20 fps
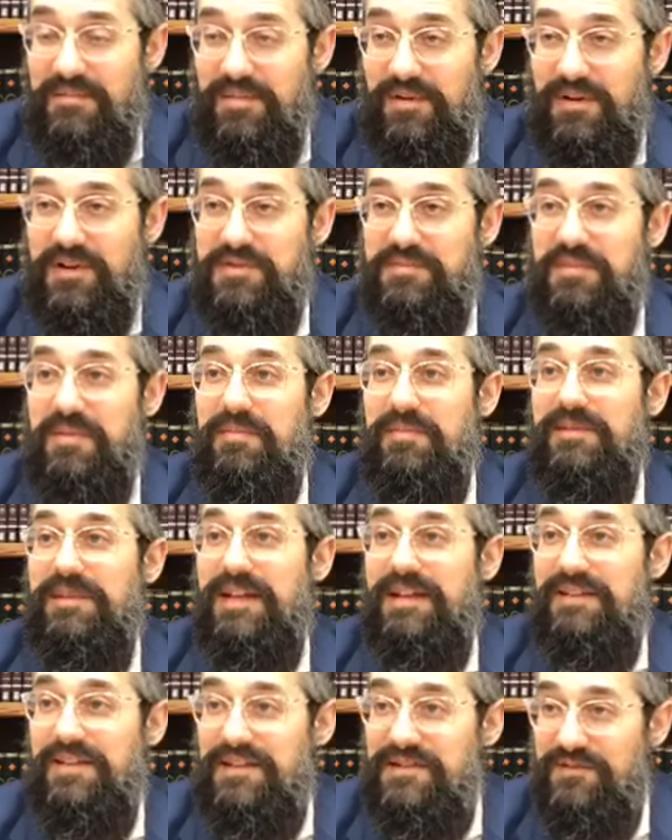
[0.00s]
Because people
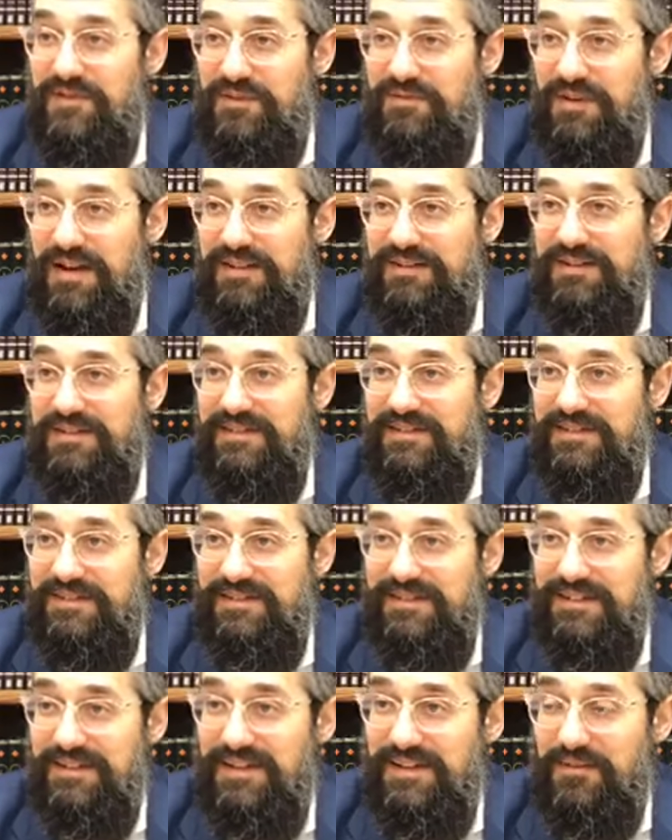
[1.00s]
take things for granted.
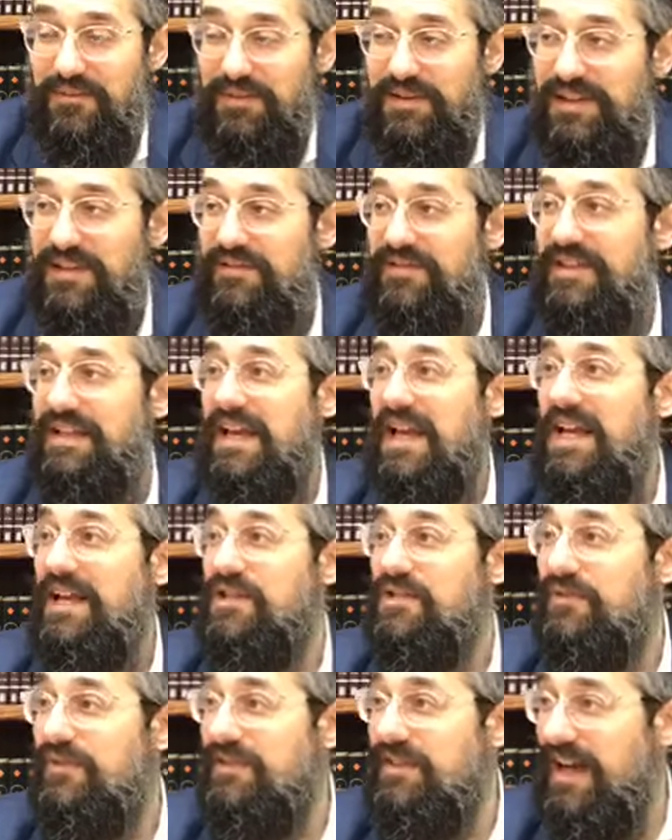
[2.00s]
We live in the
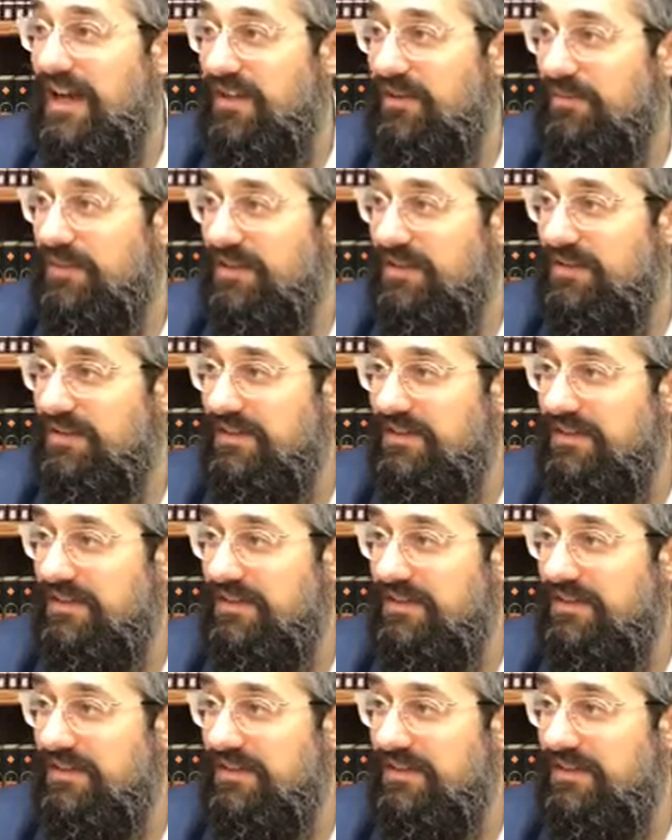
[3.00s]
age of entitlement.